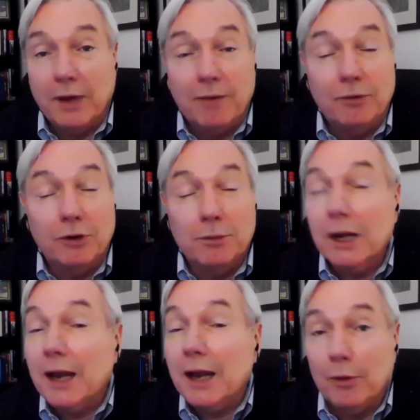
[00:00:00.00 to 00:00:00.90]
having to be
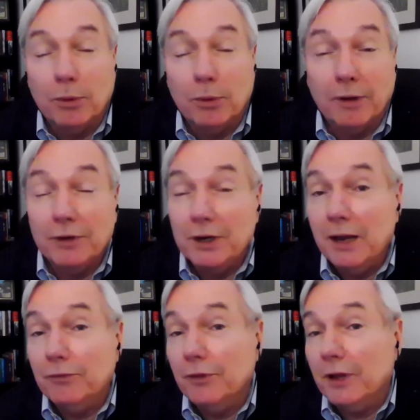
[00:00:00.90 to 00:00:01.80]
accountable every
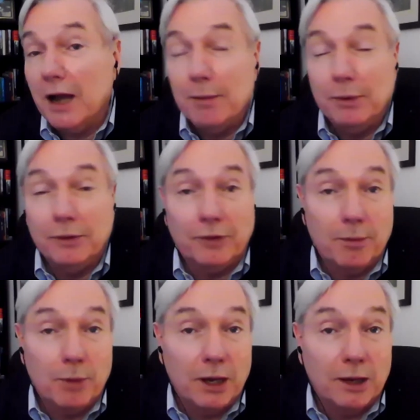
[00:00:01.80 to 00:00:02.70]
day for the comments
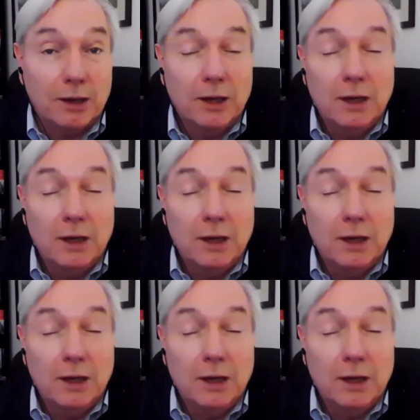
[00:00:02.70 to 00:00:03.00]
I make.